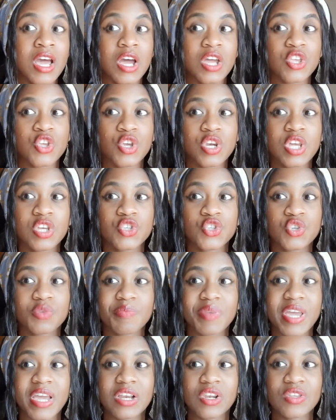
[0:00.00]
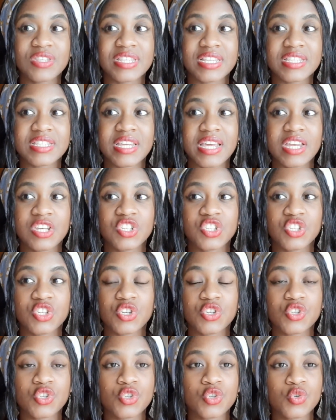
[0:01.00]
you need to pay close
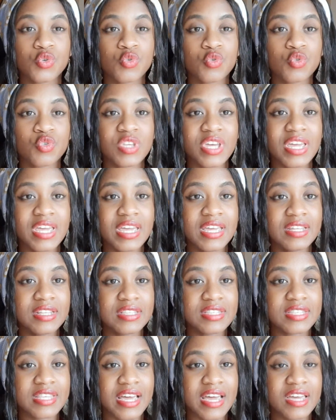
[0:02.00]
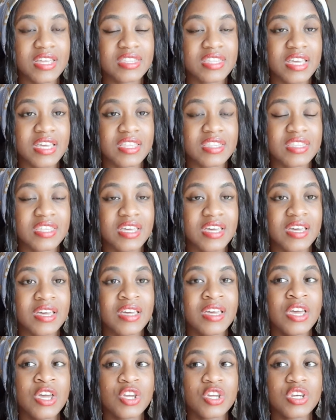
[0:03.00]
attention to the inside, the
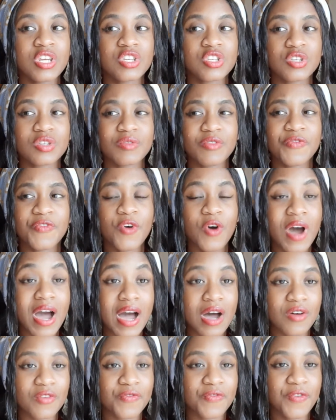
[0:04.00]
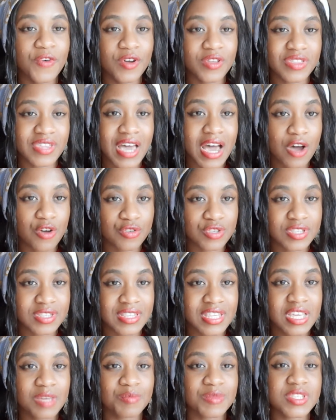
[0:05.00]
you need fourth house
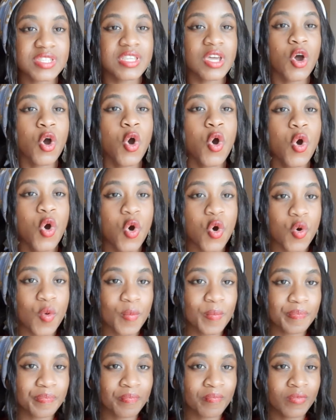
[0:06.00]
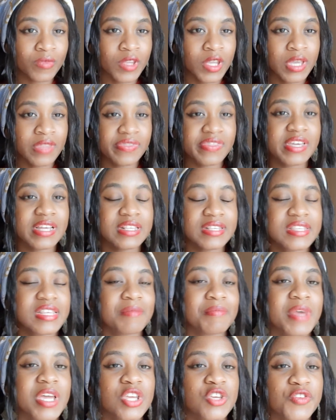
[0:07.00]
themes, the home, things that
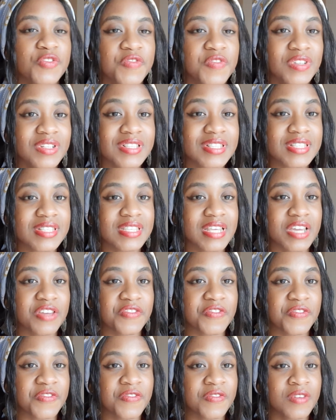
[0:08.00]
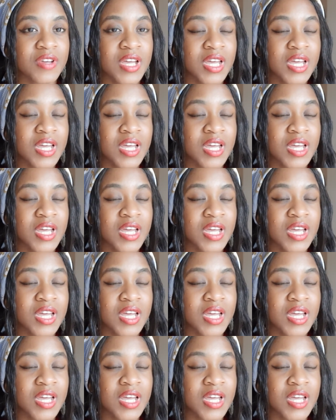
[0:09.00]
make you feel safe,